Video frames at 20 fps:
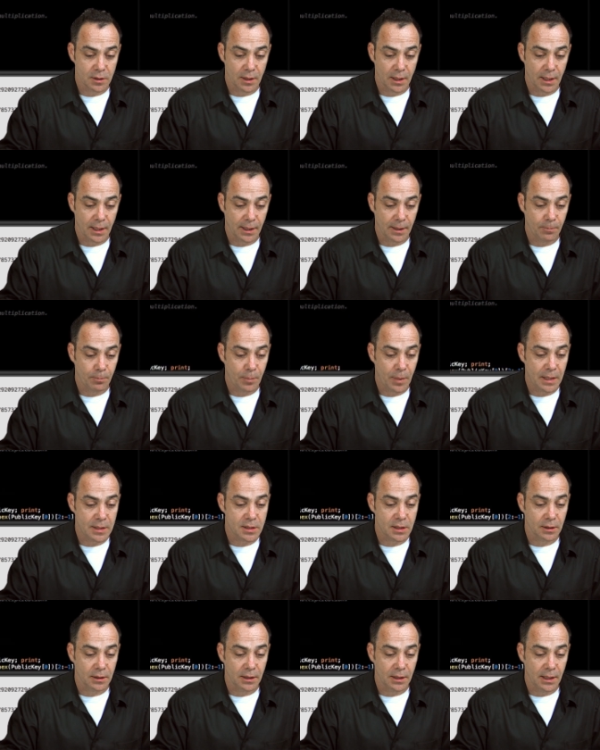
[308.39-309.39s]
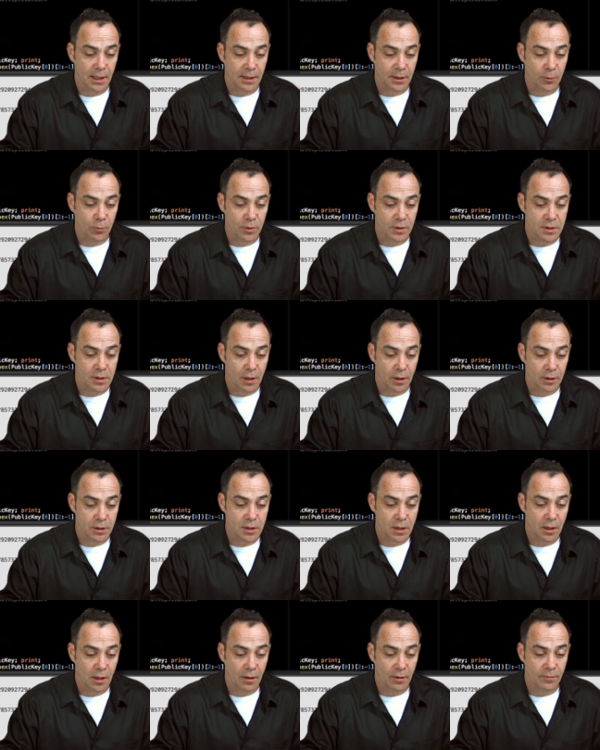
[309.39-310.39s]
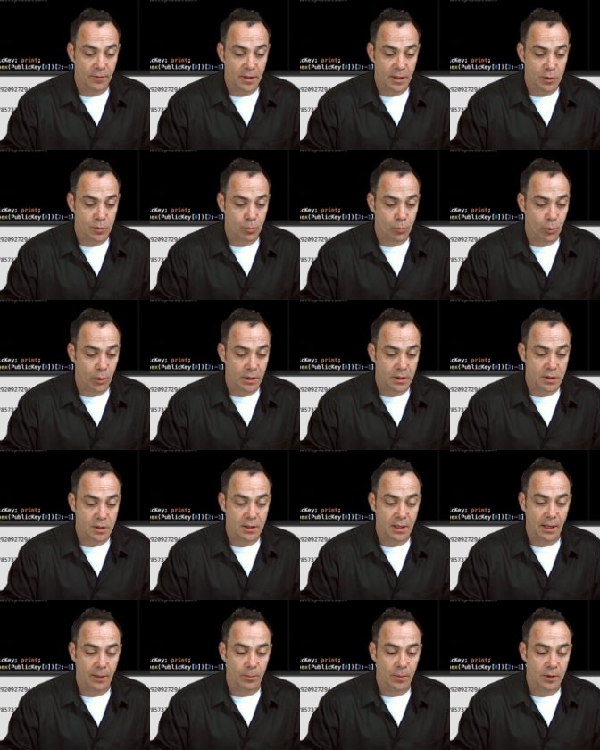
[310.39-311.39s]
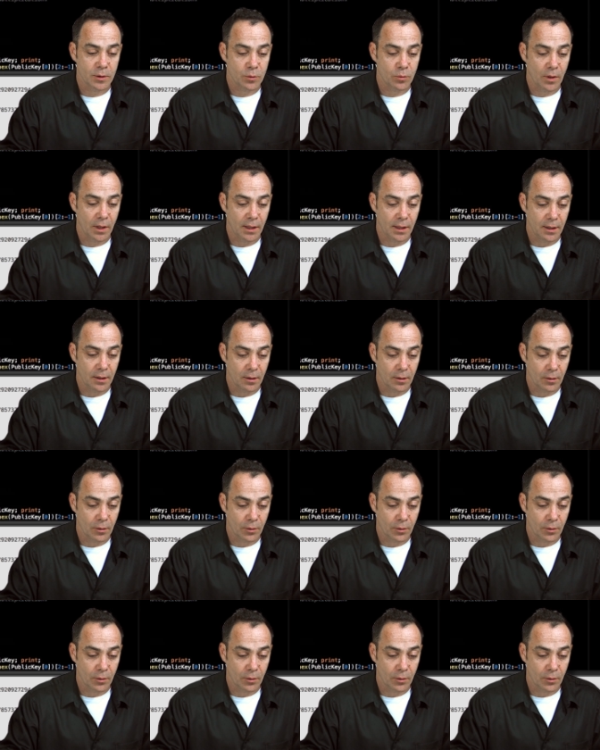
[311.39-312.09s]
and then I basically get the results of these print statements right here.